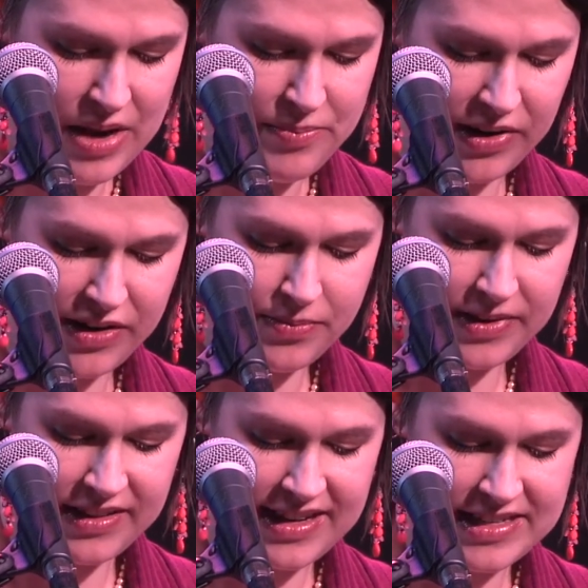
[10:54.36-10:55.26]
Bird
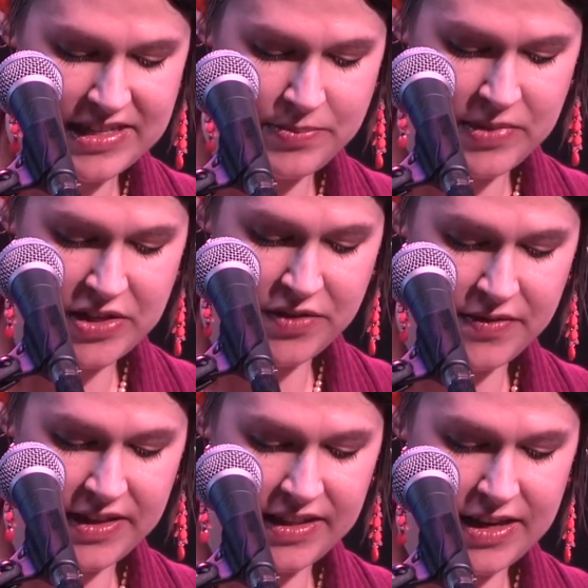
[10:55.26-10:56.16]
realized as Mr.
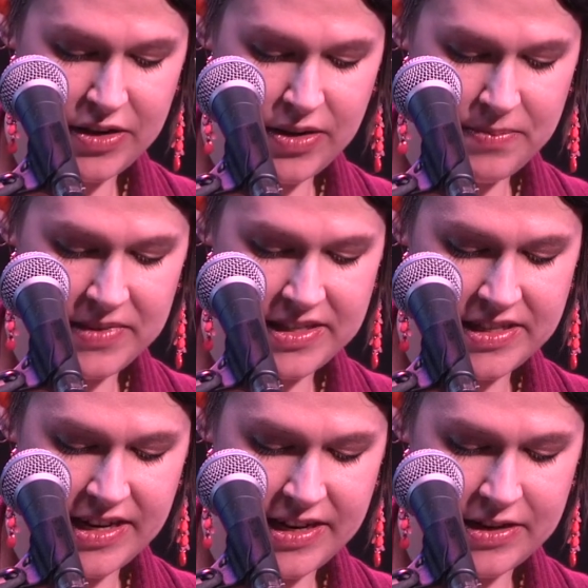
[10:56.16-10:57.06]
V led her up the
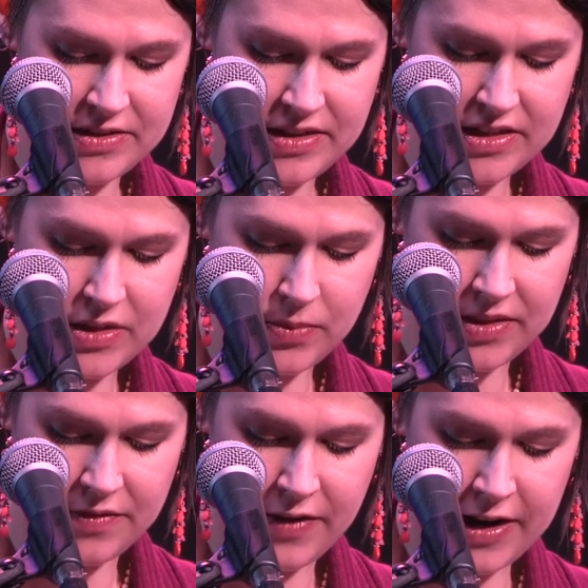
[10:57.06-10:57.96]
stairs to where
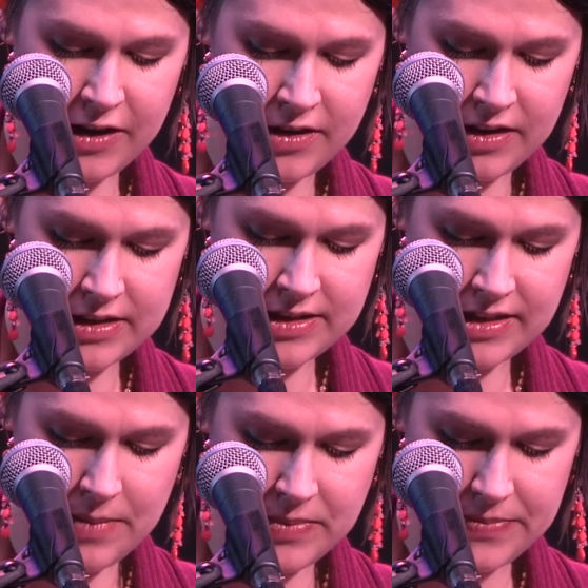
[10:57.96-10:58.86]
the fire dog
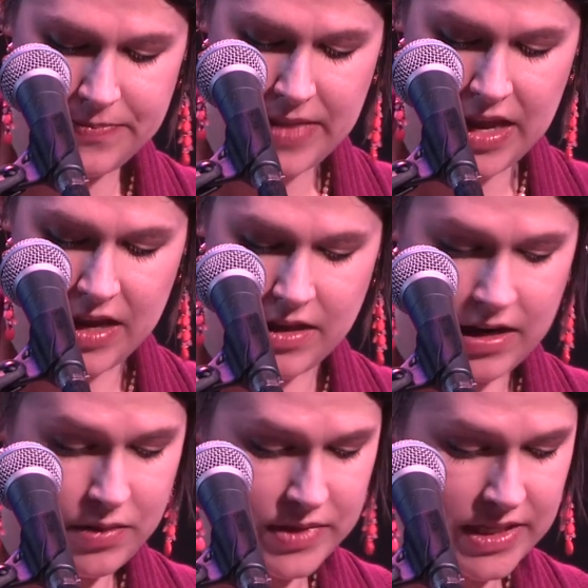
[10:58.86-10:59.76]
slept that
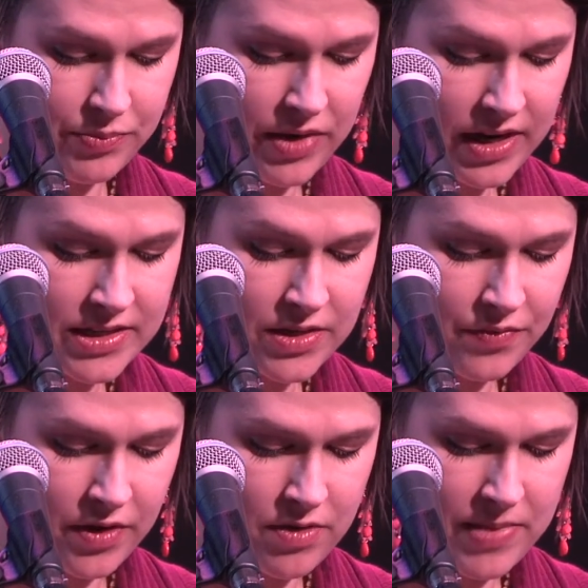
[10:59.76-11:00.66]
he was surprised
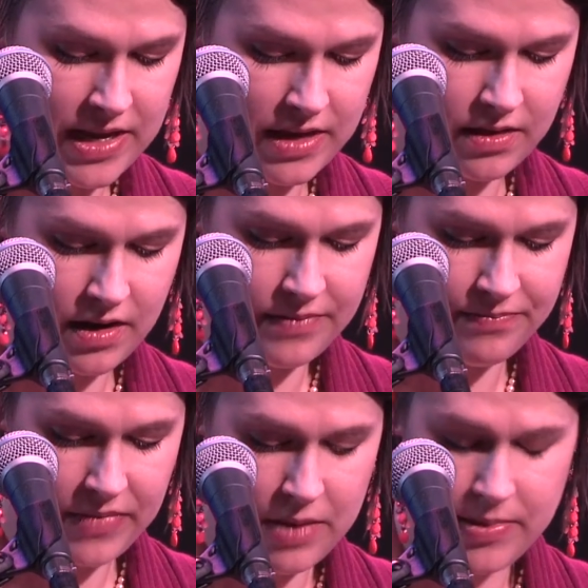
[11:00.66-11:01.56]
over her being there,
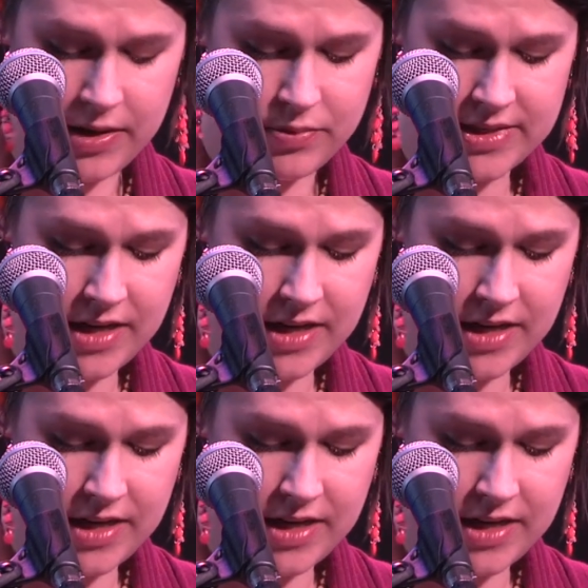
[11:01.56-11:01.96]
but he was